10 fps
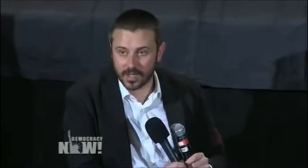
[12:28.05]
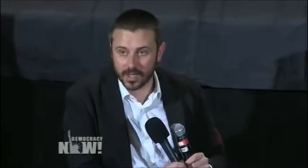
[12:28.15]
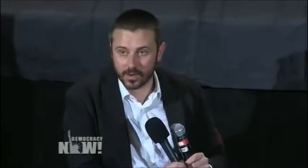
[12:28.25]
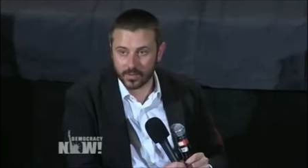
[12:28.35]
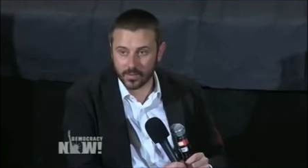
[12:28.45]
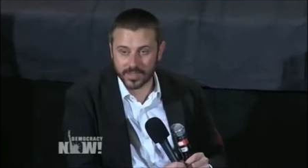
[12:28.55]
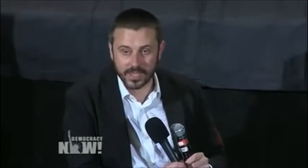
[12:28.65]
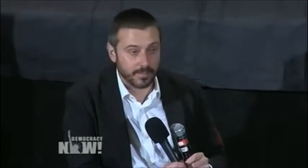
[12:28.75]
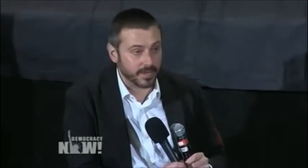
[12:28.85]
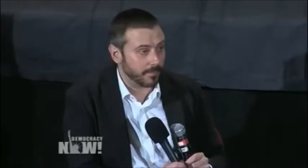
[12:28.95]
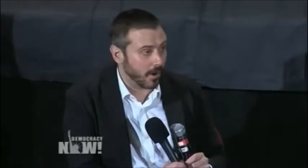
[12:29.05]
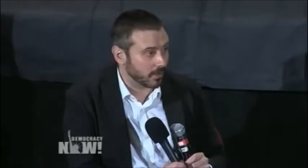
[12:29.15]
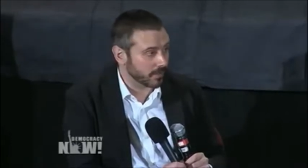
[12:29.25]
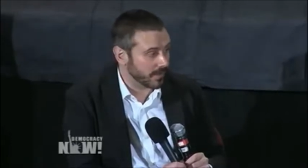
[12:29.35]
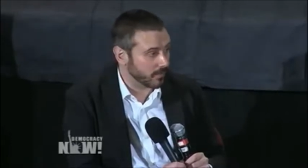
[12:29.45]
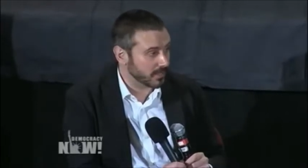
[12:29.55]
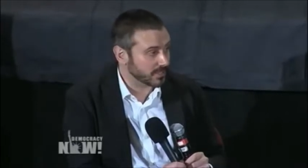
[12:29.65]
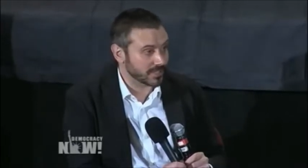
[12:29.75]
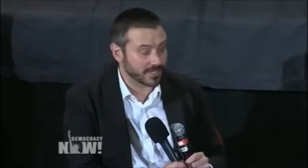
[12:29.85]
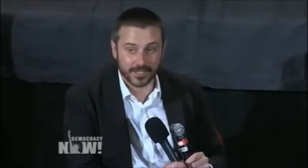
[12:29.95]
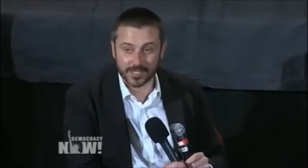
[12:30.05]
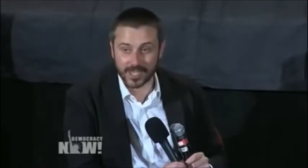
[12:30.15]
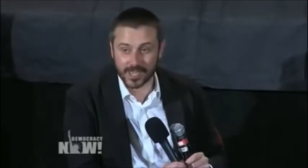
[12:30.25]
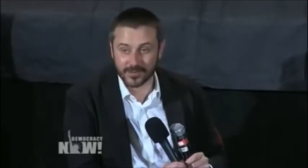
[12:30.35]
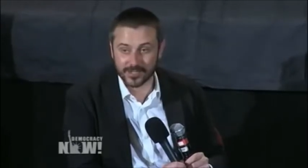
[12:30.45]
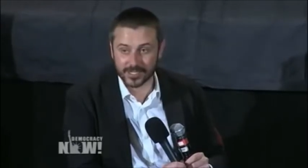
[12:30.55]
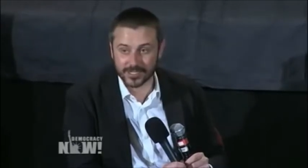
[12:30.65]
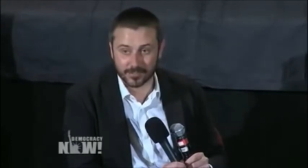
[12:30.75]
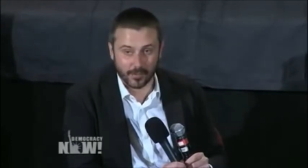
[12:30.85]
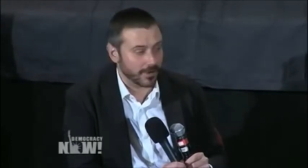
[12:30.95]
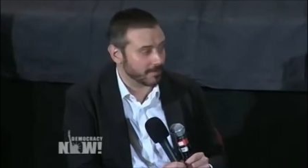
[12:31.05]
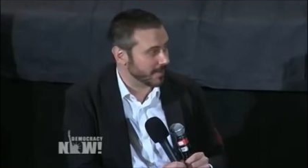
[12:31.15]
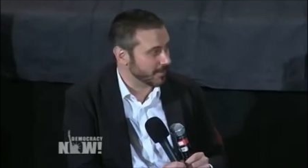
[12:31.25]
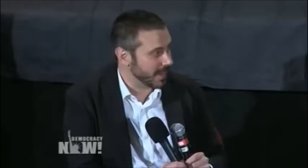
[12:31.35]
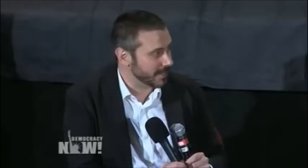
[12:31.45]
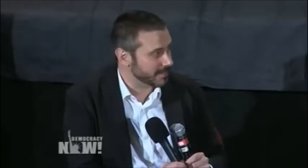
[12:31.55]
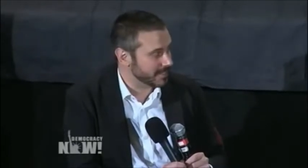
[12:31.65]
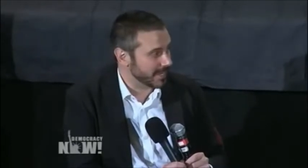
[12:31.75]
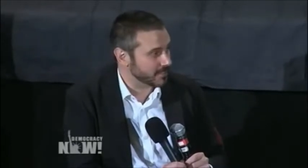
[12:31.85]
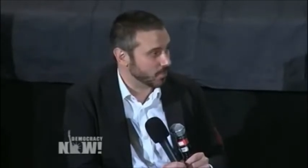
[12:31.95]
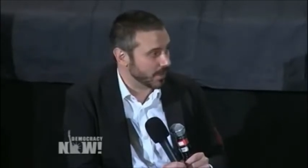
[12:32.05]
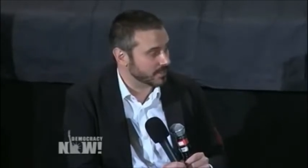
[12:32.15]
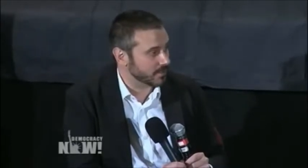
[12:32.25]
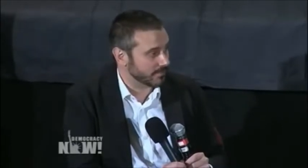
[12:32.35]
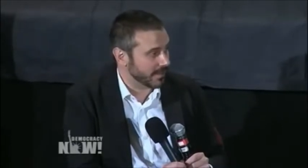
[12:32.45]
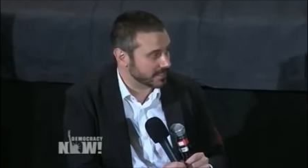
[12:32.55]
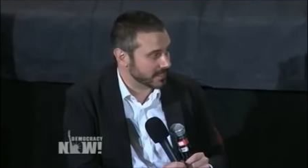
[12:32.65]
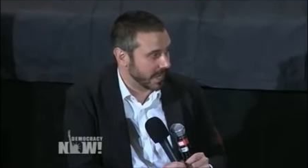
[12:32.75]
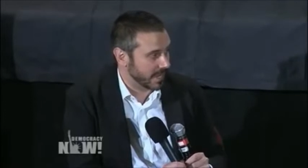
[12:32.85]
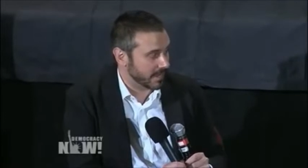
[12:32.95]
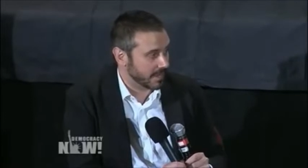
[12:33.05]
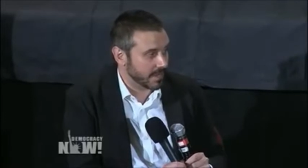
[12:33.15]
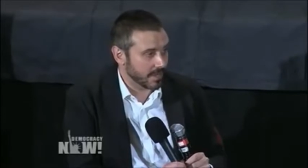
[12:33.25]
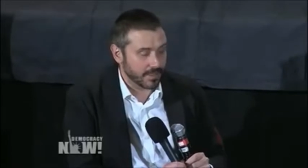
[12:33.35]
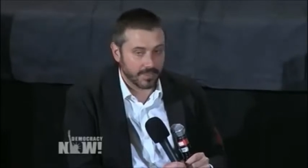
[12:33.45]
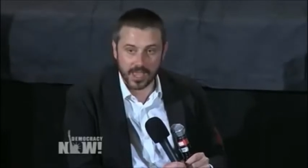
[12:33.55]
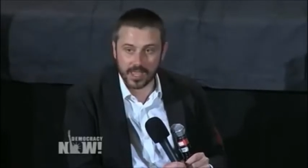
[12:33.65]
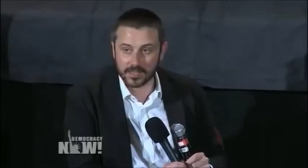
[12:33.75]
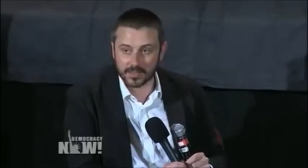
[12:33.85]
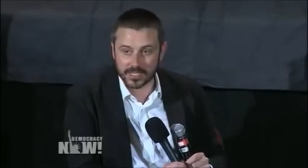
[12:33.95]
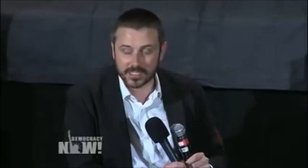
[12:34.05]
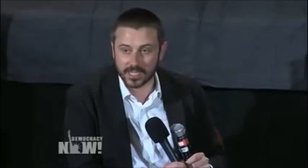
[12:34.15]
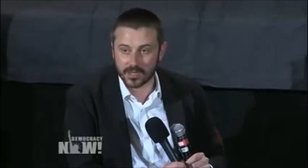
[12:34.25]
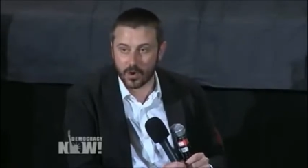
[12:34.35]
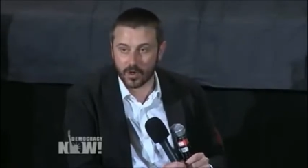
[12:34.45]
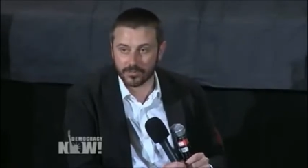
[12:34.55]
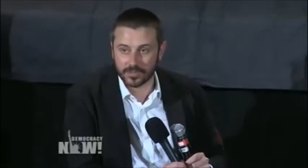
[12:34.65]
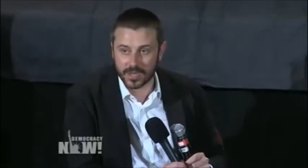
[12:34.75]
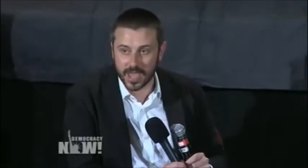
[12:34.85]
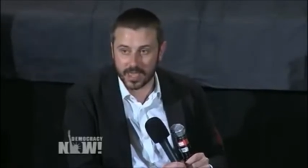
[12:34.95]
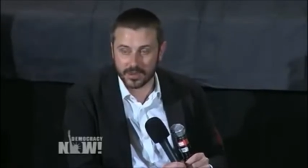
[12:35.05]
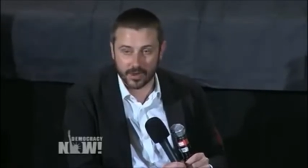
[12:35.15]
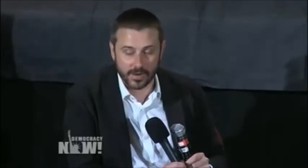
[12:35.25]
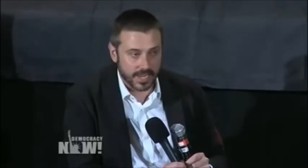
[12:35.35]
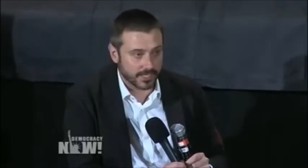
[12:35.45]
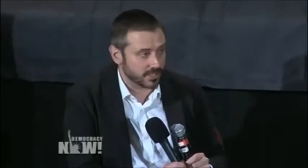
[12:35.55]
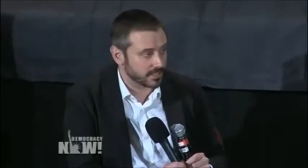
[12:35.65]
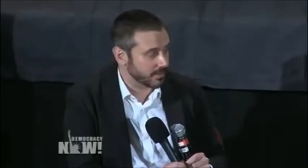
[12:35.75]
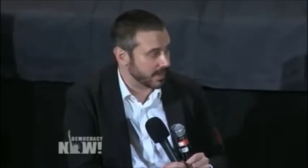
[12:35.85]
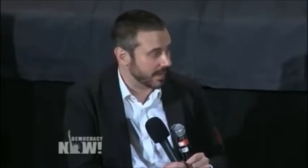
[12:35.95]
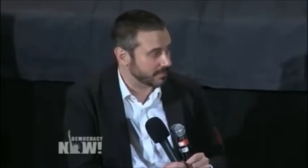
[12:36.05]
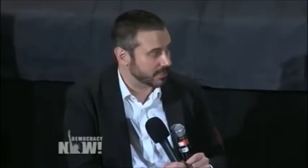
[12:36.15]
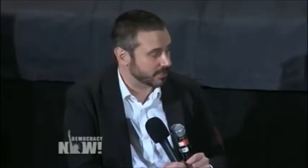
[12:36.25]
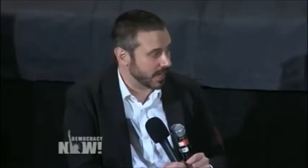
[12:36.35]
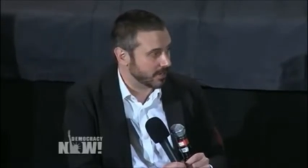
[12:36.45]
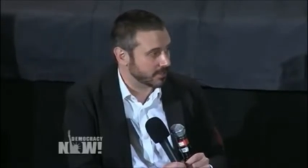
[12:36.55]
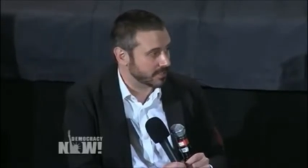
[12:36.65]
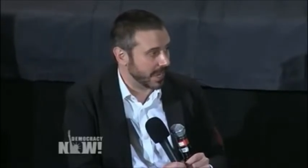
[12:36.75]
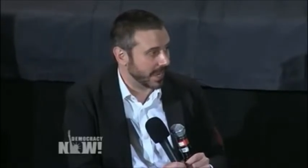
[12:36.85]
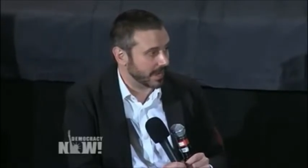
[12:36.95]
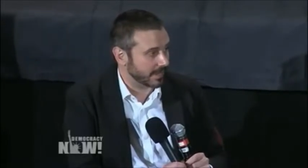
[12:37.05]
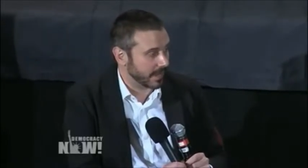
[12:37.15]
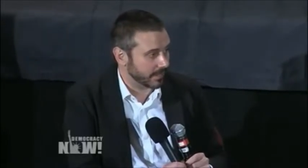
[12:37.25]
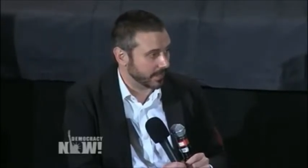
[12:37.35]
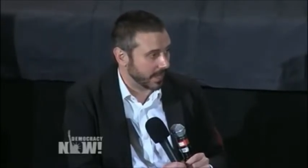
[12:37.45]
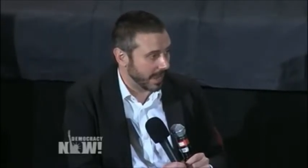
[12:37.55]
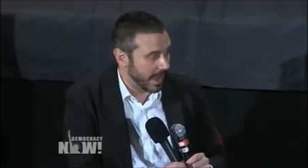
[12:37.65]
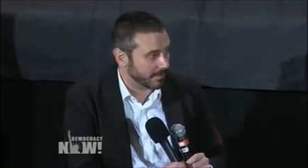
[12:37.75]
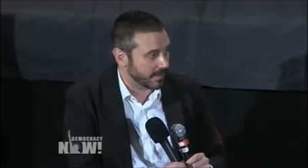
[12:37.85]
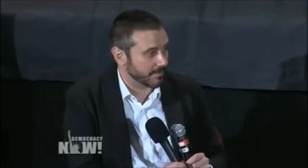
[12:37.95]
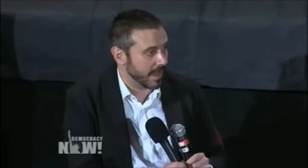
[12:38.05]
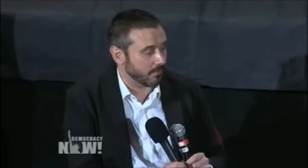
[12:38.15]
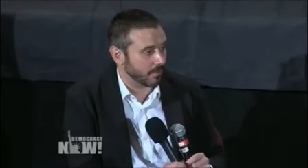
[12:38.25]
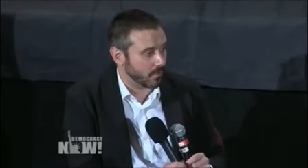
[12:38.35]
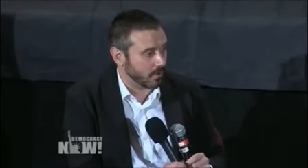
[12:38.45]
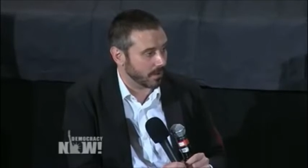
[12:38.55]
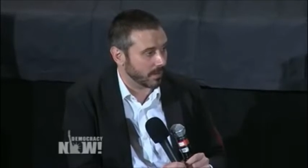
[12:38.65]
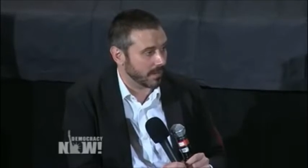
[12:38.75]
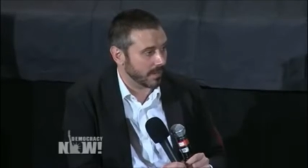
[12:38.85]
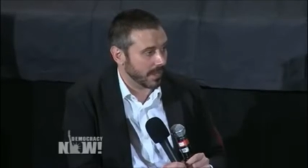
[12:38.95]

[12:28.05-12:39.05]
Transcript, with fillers: Uh, when the Yemeni parliament, which is, is a, which is supported by the United States, went to investigate it, they listed all of the dead, their ages, their names, their genders, and I got a, a, a copy of that report